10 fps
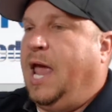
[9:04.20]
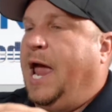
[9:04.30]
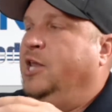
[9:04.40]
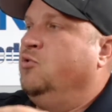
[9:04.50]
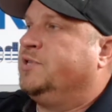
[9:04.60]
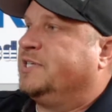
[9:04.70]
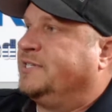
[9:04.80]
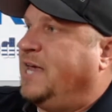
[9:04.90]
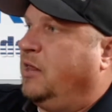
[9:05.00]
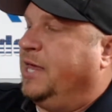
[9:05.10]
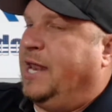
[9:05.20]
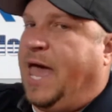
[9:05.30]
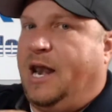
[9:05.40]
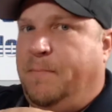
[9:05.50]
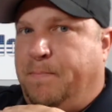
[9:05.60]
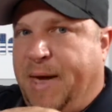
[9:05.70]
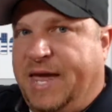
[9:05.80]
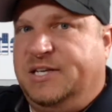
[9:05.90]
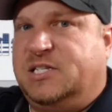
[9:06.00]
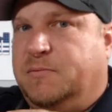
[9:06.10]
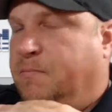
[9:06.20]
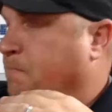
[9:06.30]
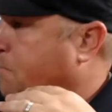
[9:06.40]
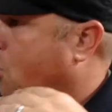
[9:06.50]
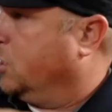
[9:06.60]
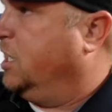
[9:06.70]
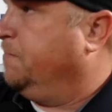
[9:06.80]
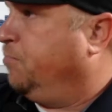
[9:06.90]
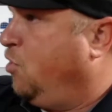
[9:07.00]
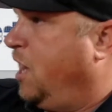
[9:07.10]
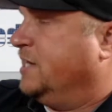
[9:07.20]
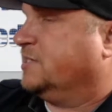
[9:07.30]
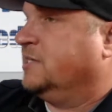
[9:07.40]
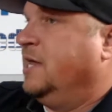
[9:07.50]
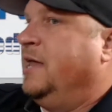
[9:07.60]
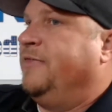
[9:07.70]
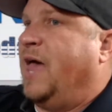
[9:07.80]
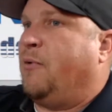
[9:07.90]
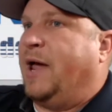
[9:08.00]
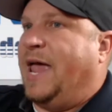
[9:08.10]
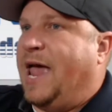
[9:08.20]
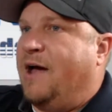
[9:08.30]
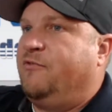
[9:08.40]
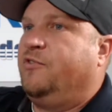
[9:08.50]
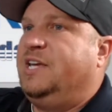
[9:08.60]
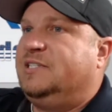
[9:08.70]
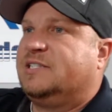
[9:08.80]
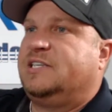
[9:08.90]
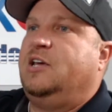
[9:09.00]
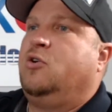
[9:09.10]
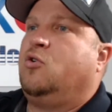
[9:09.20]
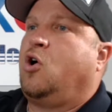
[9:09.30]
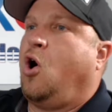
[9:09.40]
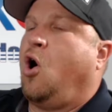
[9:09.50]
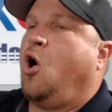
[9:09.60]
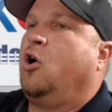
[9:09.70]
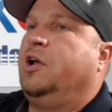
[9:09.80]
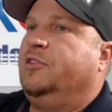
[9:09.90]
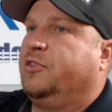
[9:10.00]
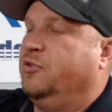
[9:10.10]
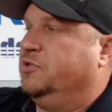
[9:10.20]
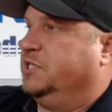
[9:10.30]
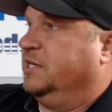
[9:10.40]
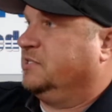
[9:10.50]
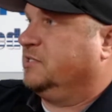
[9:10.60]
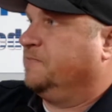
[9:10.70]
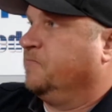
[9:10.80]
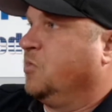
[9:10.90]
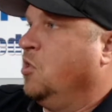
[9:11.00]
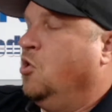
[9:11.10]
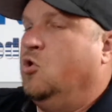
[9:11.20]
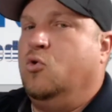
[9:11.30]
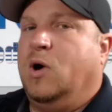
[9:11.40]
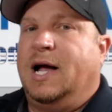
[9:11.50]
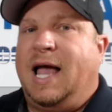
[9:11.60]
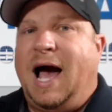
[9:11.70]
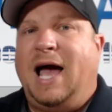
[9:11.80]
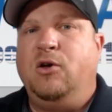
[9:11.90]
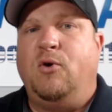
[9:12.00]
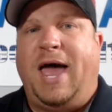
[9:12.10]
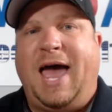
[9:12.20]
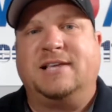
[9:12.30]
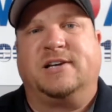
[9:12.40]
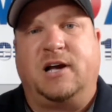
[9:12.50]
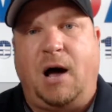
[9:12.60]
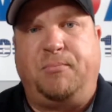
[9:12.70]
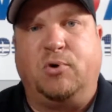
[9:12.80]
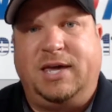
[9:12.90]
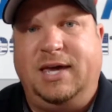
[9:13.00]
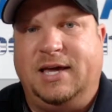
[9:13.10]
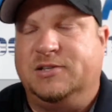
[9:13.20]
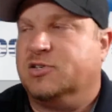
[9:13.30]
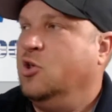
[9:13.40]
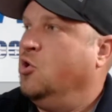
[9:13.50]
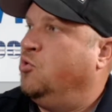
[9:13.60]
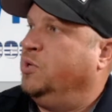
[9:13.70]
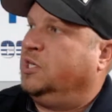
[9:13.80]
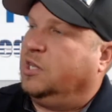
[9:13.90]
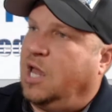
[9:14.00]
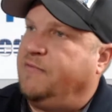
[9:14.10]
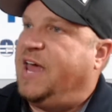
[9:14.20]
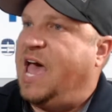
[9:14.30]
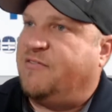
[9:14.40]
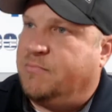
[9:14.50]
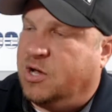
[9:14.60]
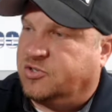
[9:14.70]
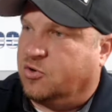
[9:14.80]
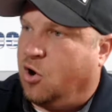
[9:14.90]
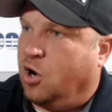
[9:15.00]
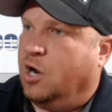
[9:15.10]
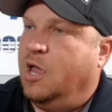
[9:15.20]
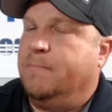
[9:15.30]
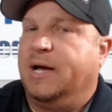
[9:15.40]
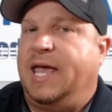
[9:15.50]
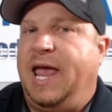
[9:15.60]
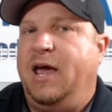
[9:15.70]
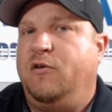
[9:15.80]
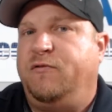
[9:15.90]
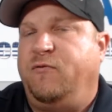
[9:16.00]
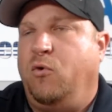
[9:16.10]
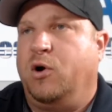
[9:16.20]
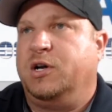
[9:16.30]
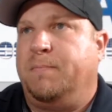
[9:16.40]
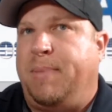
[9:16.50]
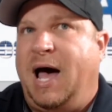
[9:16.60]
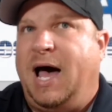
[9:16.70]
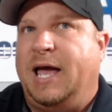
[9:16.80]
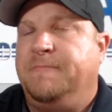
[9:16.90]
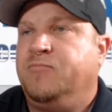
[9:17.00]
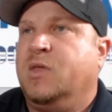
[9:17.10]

And you sell it at a base market price. That way, every single car enthusiast a guy who has a couple kids who would love to have a muscle car but can't afford to buy